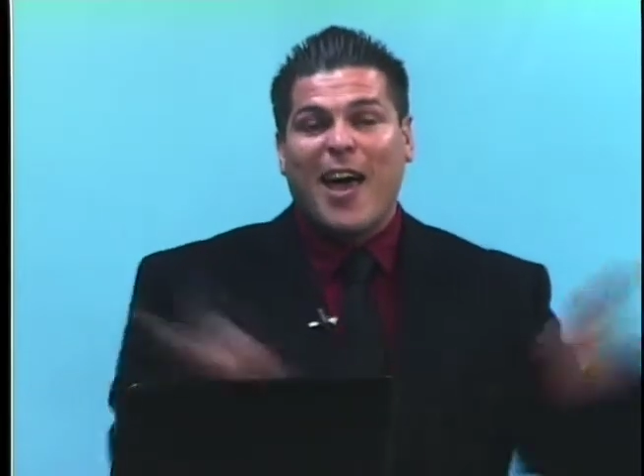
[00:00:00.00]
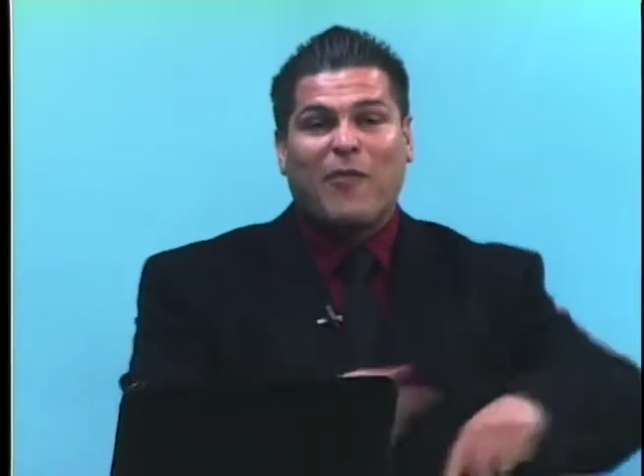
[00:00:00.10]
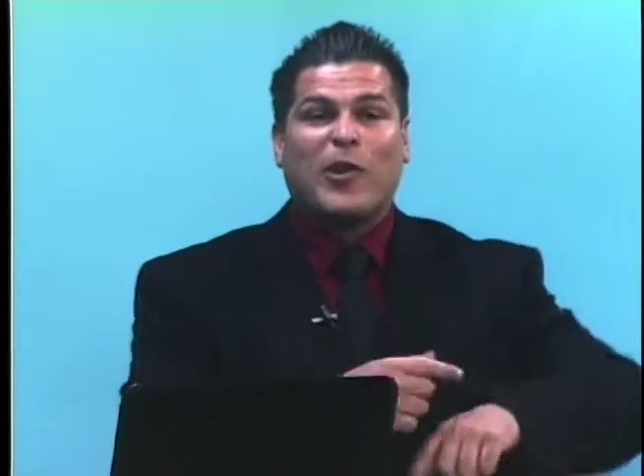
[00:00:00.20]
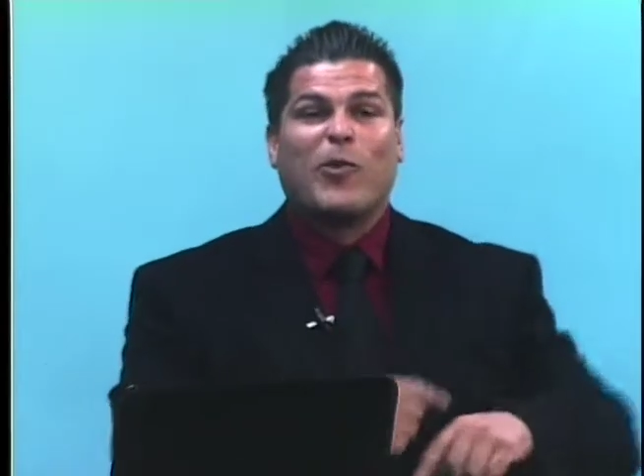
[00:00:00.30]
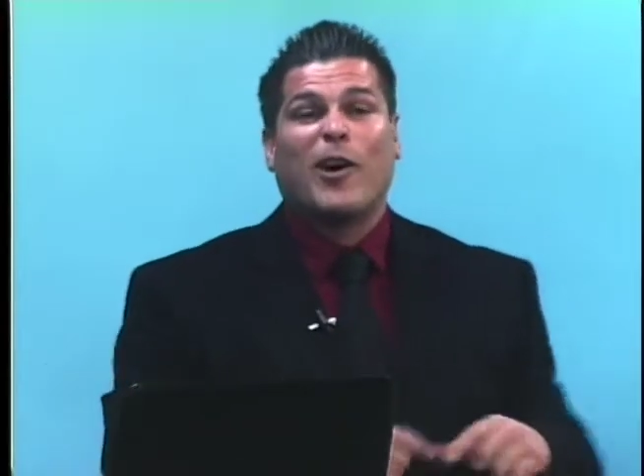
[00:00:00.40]

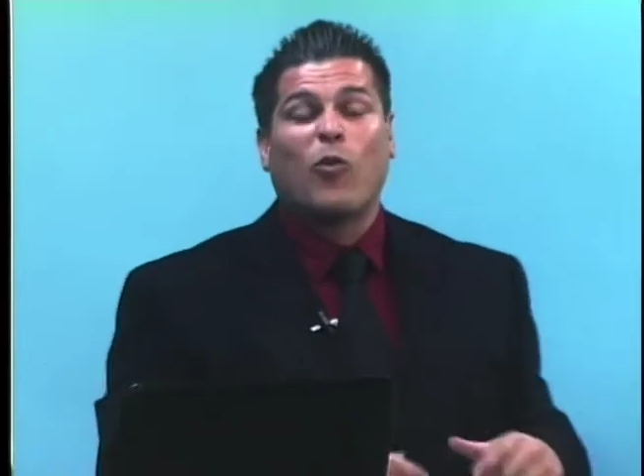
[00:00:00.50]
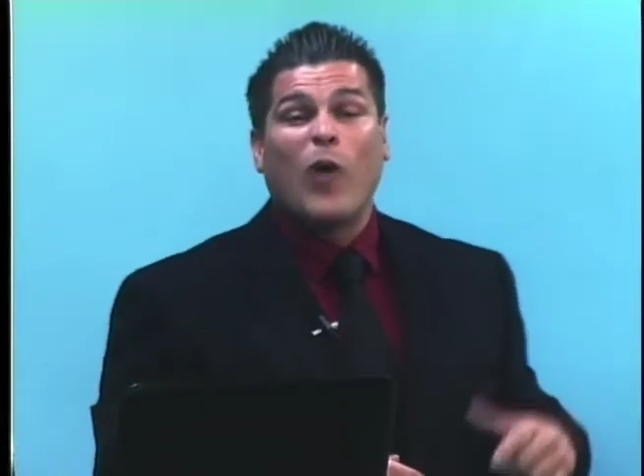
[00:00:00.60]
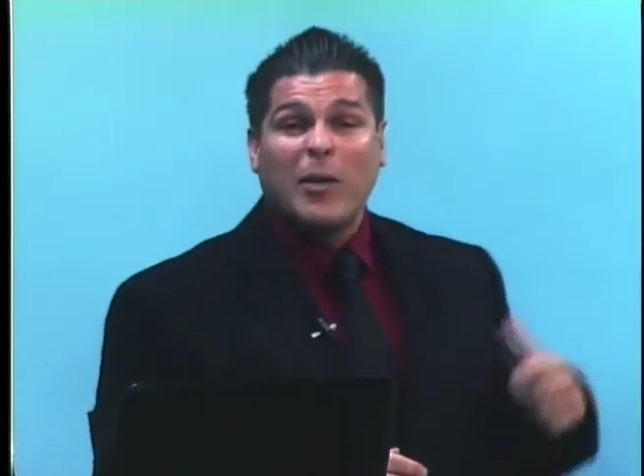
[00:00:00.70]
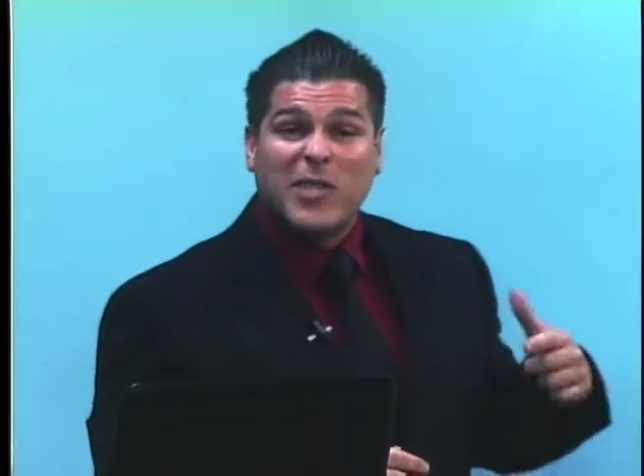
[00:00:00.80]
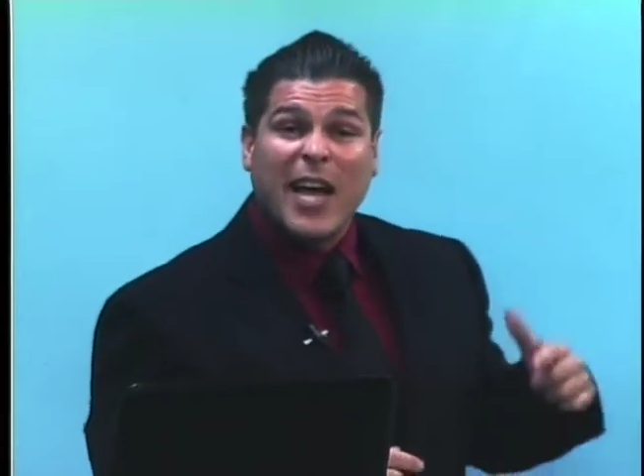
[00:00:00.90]
everywhere.
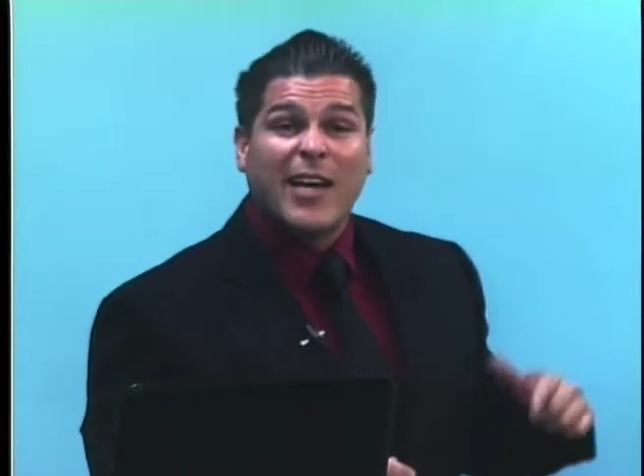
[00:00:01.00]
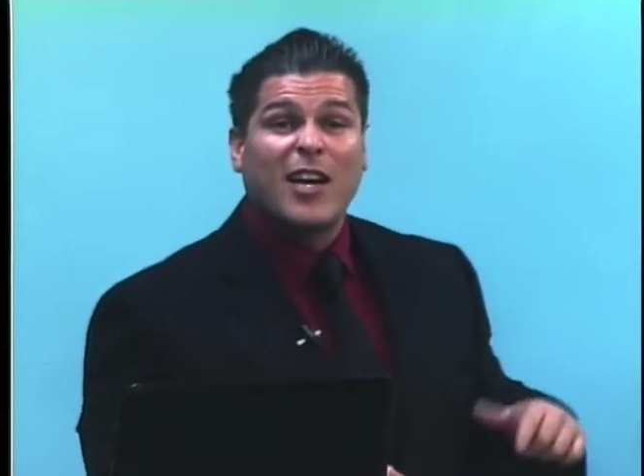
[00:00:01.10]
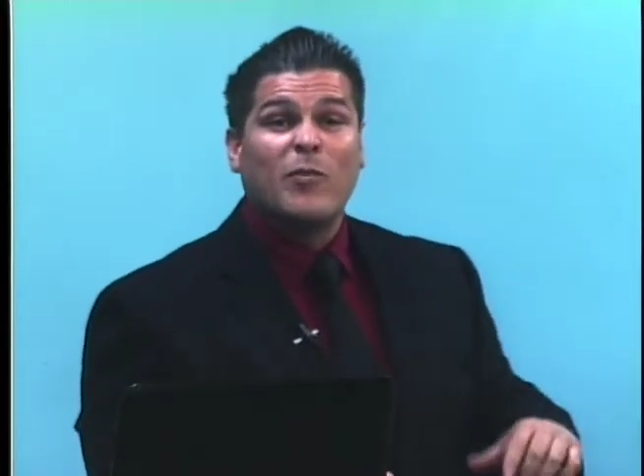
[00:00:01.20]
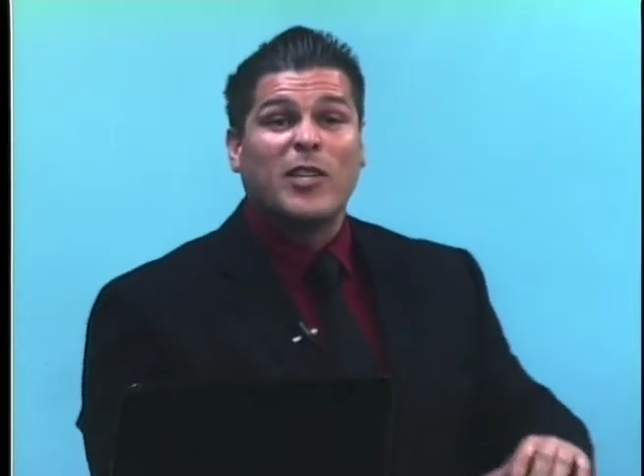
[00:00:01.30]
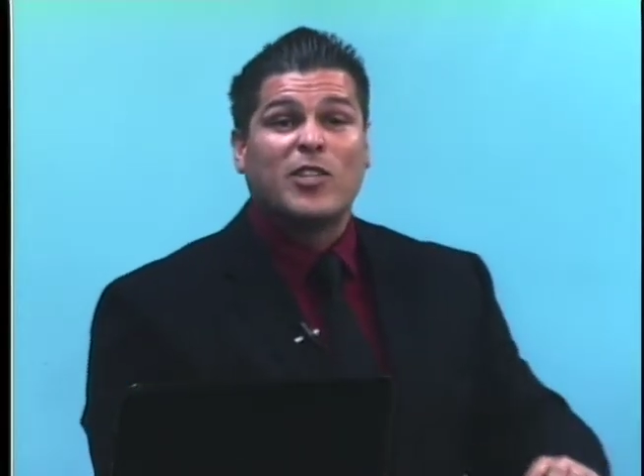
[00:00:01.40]

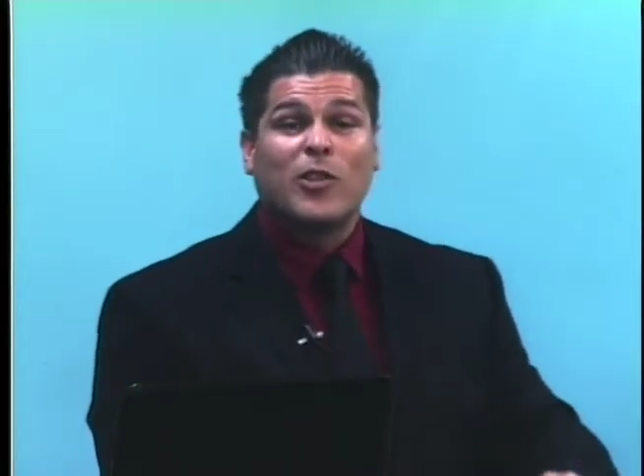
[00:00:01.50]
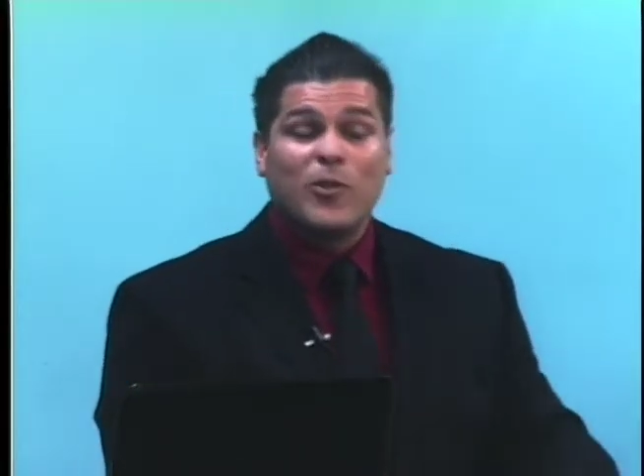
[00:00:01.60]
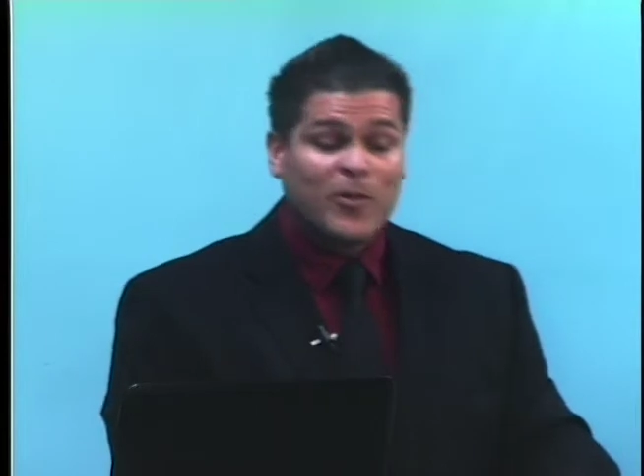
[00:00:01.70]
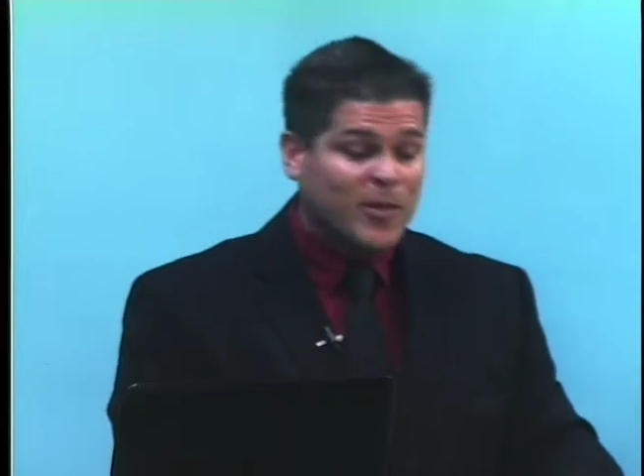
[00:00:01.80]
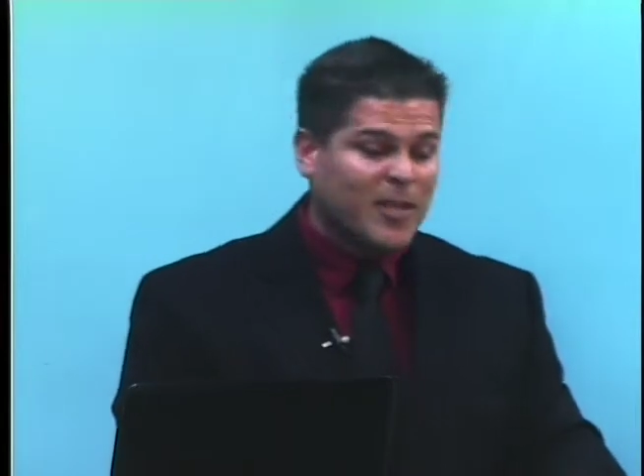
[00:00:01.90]
Website coming
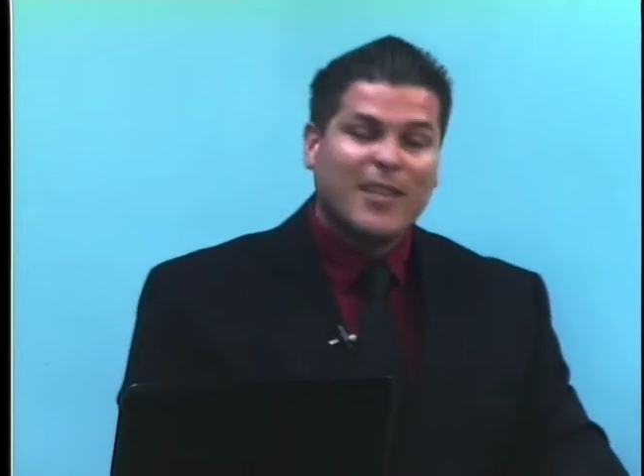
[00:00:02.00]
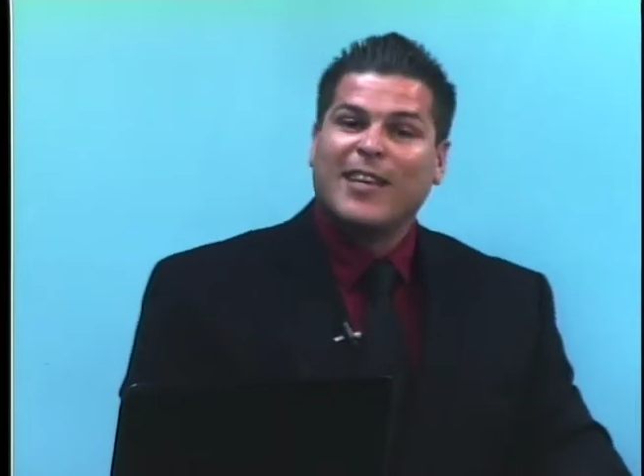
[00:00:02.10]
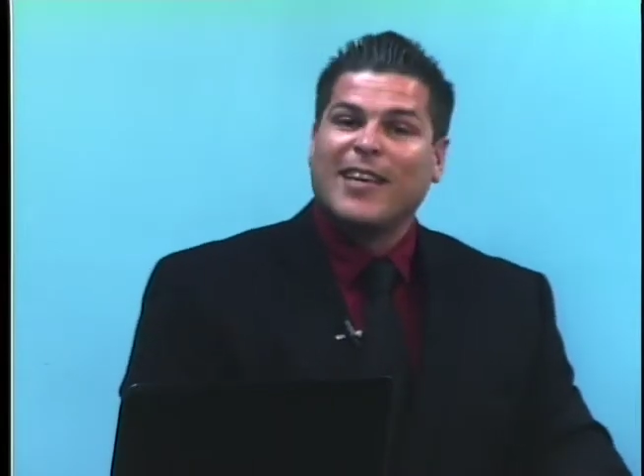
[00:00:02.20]
soon.